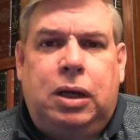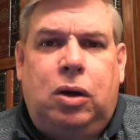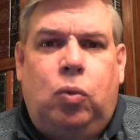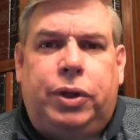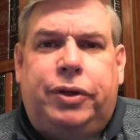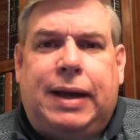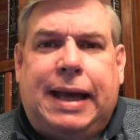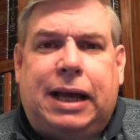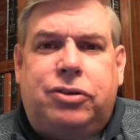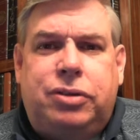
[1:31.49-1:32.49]
What they're
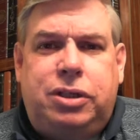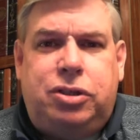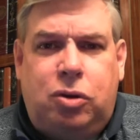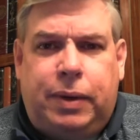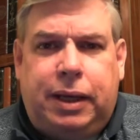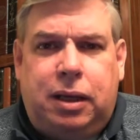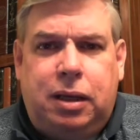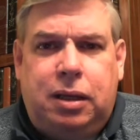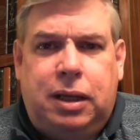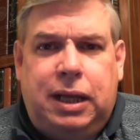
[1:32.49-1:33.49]
actually doing
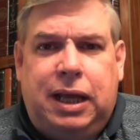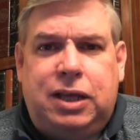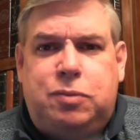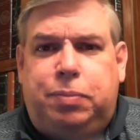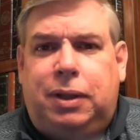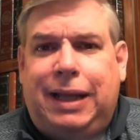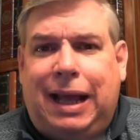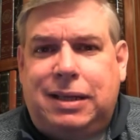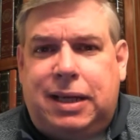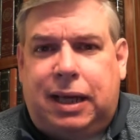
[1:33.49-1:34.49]
is
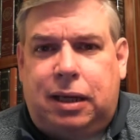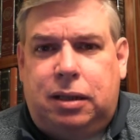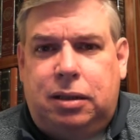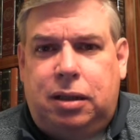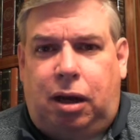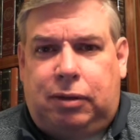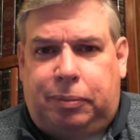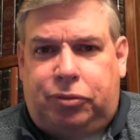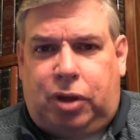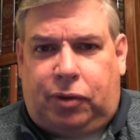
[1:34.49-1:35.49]
planting corrupt
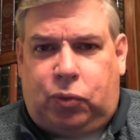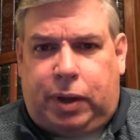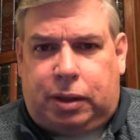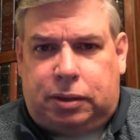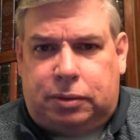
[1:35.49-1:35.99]
software,